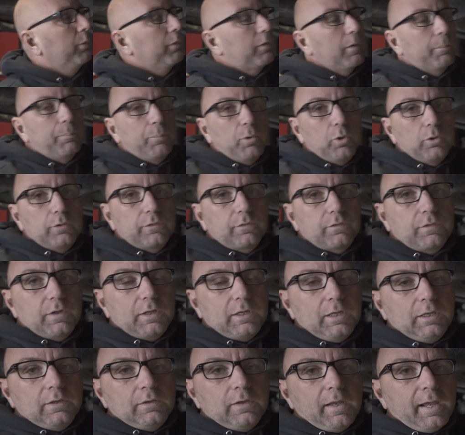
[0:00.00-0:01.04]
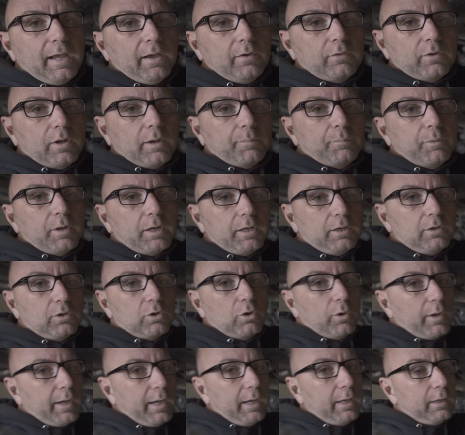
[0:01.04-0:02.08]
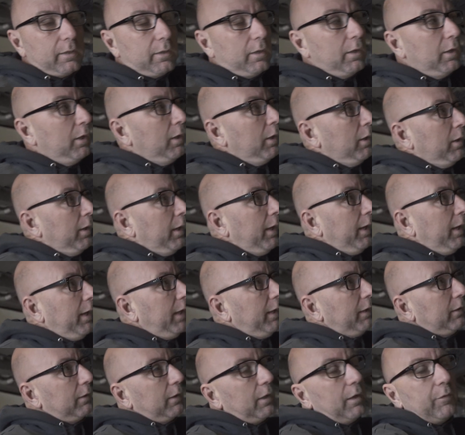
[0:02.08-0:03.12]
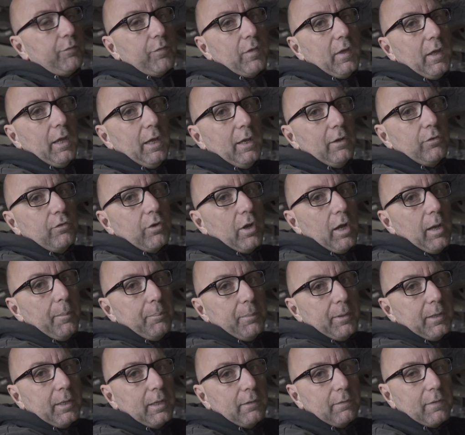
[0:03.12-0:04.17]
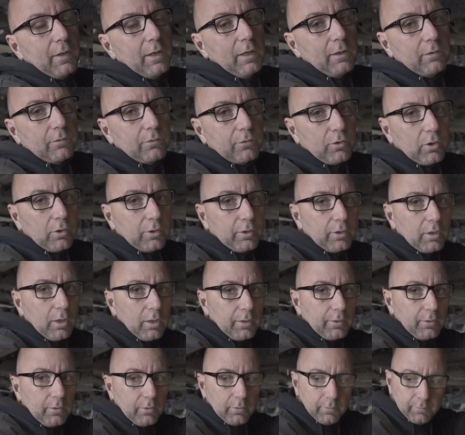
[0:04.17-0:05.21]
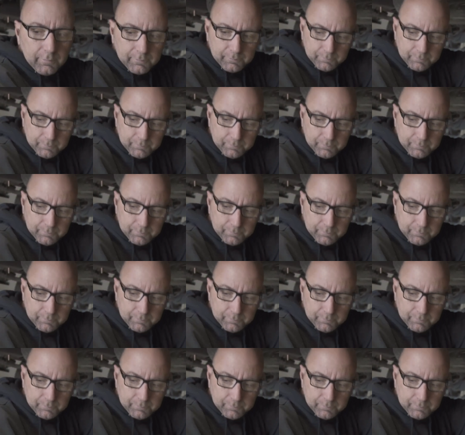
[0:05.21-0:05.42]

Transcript: with the bolt sticking down, I'm ready to go ahead and lift the hitch up and get the hitch started on here.